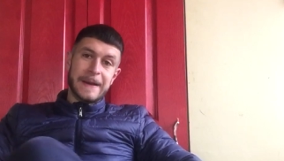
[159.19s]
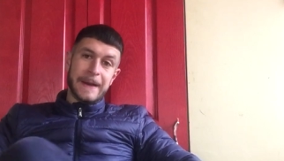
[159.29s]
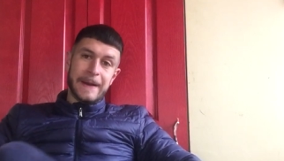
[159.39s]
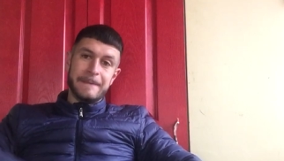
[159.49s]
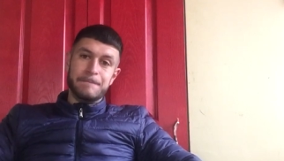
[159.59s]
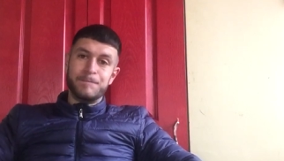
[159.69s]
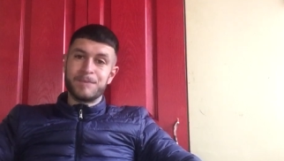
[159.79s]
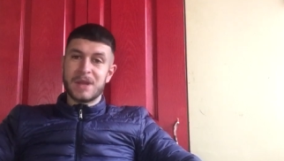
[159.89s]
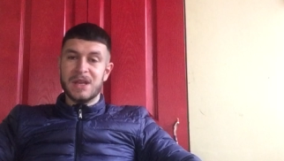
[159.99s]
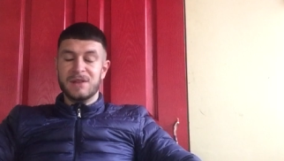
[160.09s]

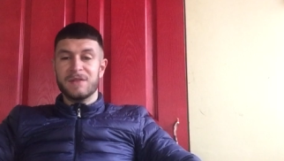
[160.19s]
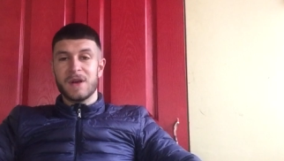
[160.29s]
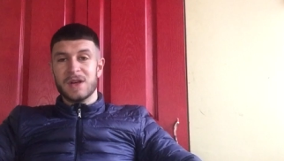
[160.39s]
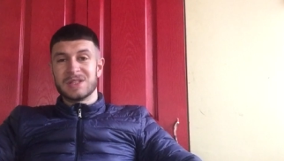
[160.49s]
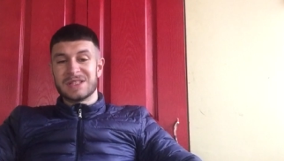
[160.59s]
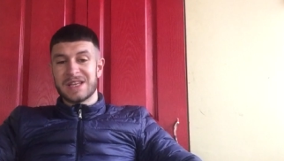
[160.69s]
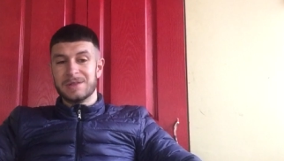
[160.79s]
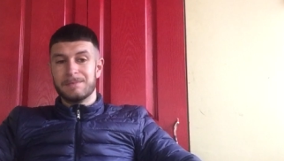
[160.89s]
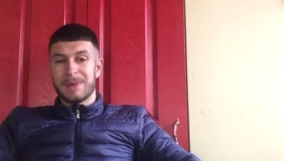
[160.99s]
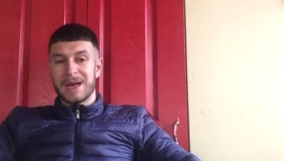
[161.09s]
in your first
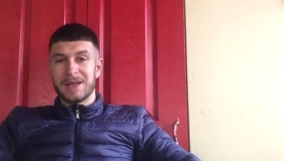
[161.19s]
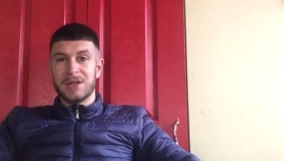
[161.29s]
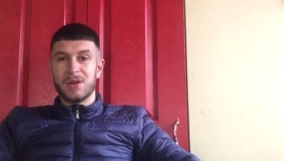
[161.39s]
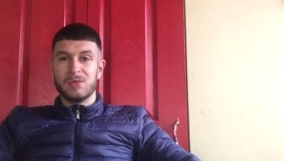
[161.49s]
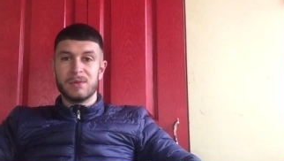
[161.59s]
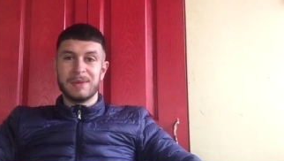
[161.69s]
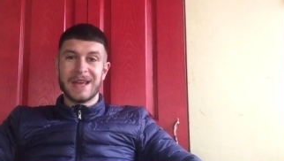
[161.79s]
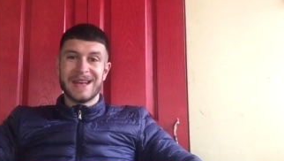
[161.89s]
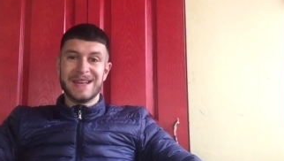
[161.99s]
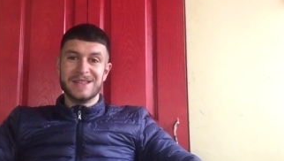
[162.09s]
session back. You don't want to
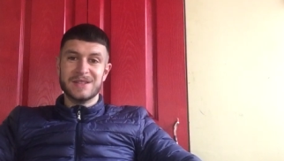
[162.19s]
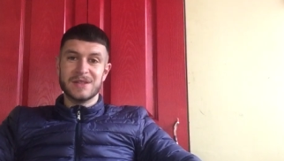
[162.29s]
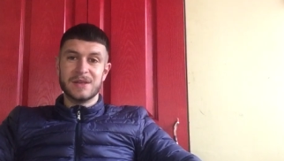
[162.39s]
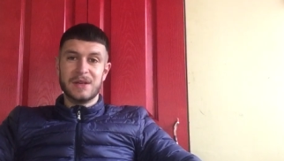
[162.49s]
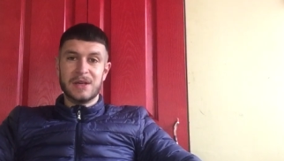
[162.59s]
be getting injured.